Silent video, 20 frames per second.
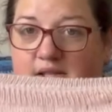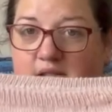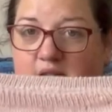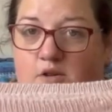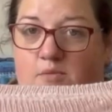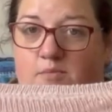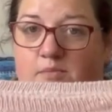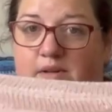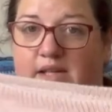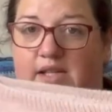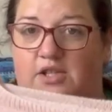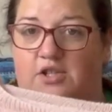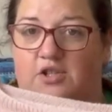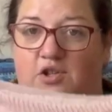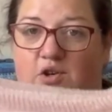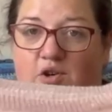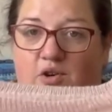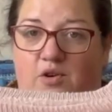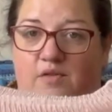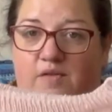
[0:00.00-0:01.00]

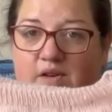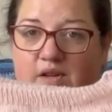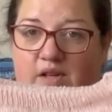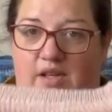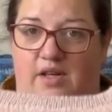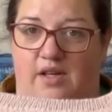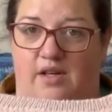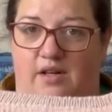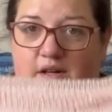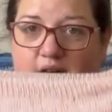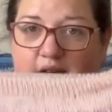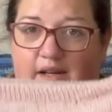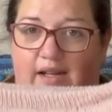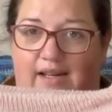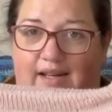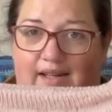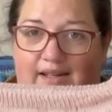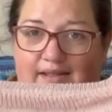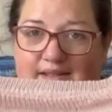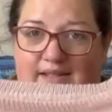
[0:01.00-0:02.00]
combination of yarn
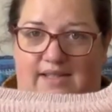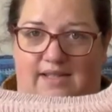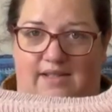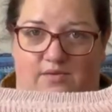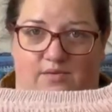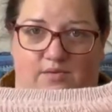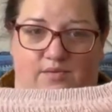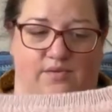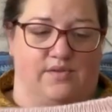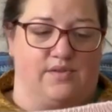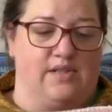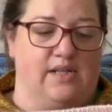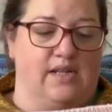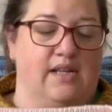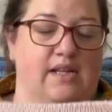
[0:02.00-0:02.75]
and needles.